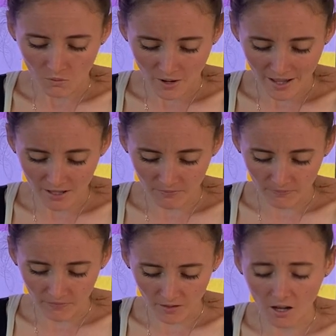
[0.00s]
well,
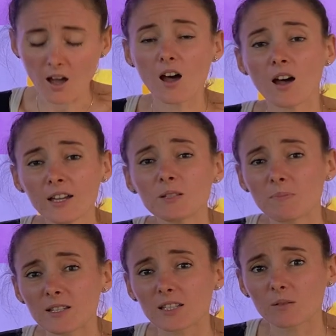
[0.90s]
I'd
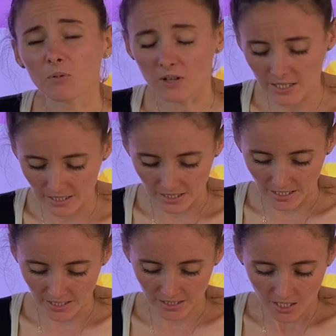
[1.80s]
be
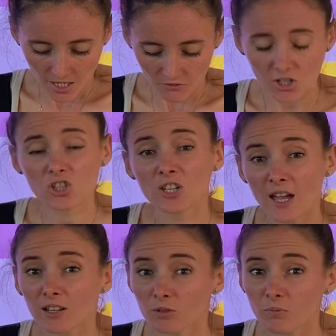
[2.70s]
disappointed that
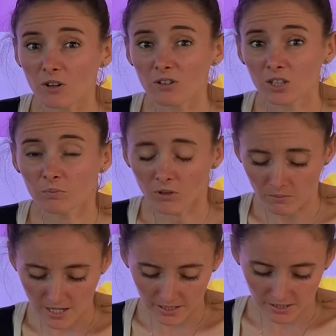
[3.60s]
Jack had broken a
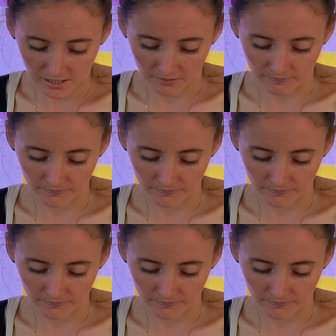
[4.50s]
promise.